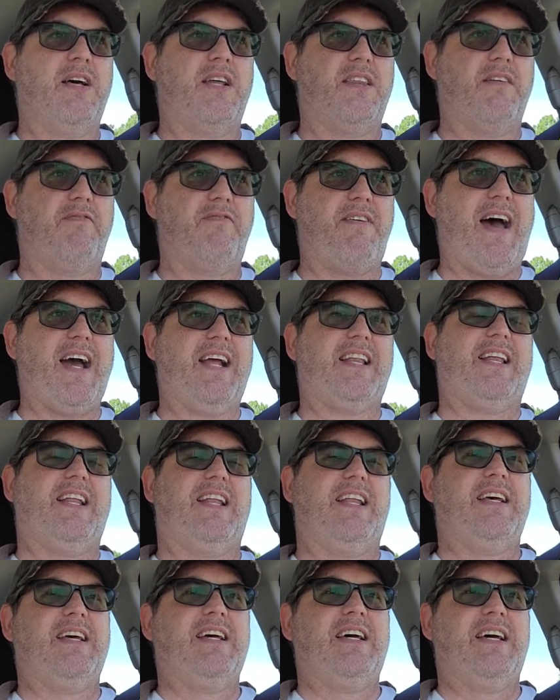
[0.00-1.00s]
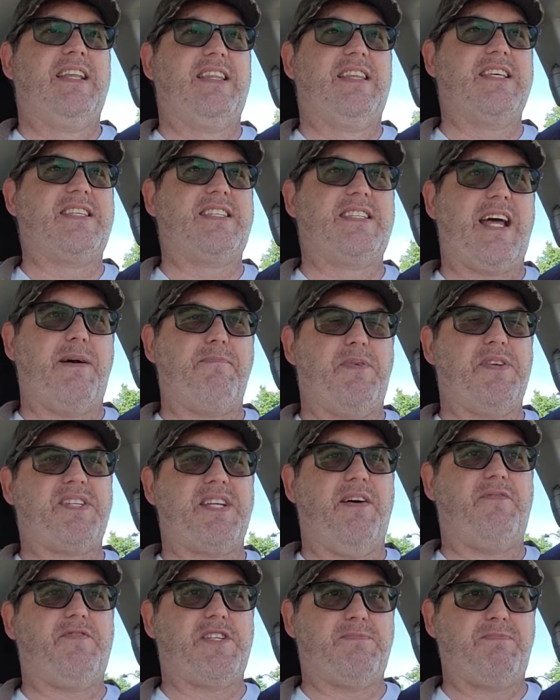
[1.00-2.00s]
the fact that this type of
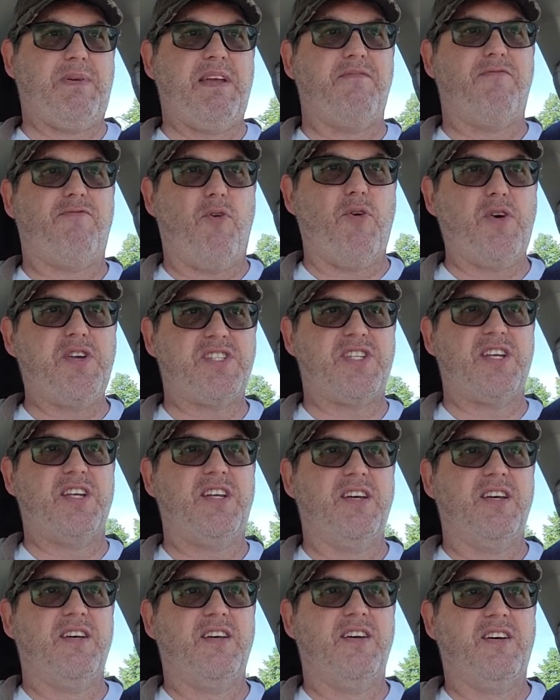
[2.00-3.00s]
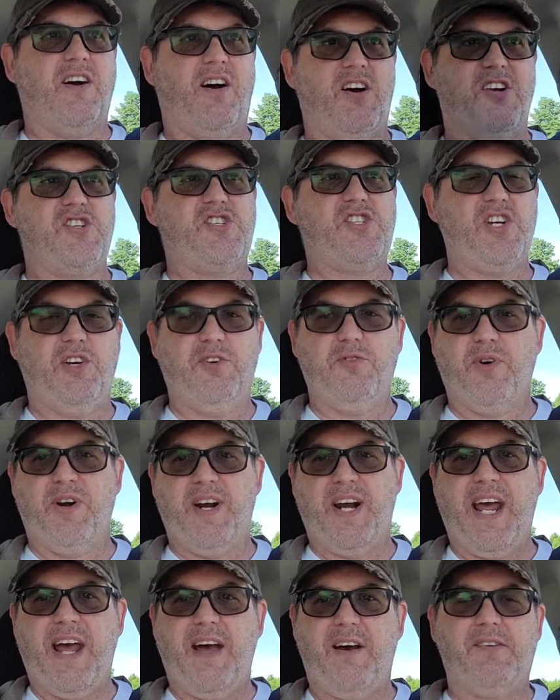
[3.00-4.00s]
stuff is being foisted on
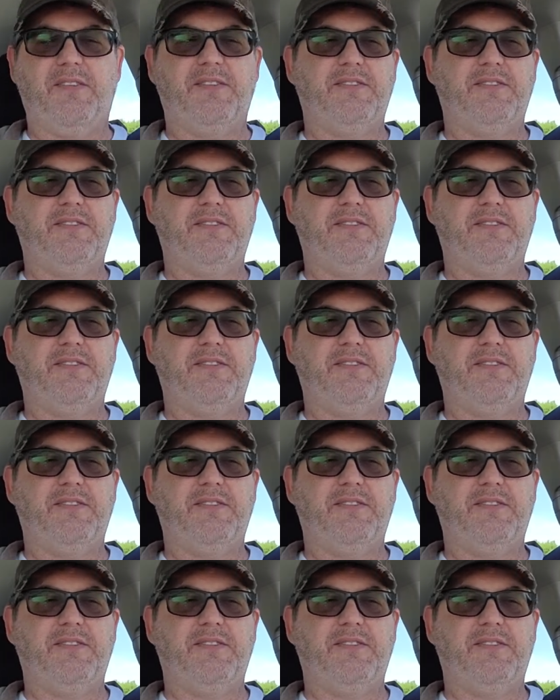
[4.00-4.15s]
children now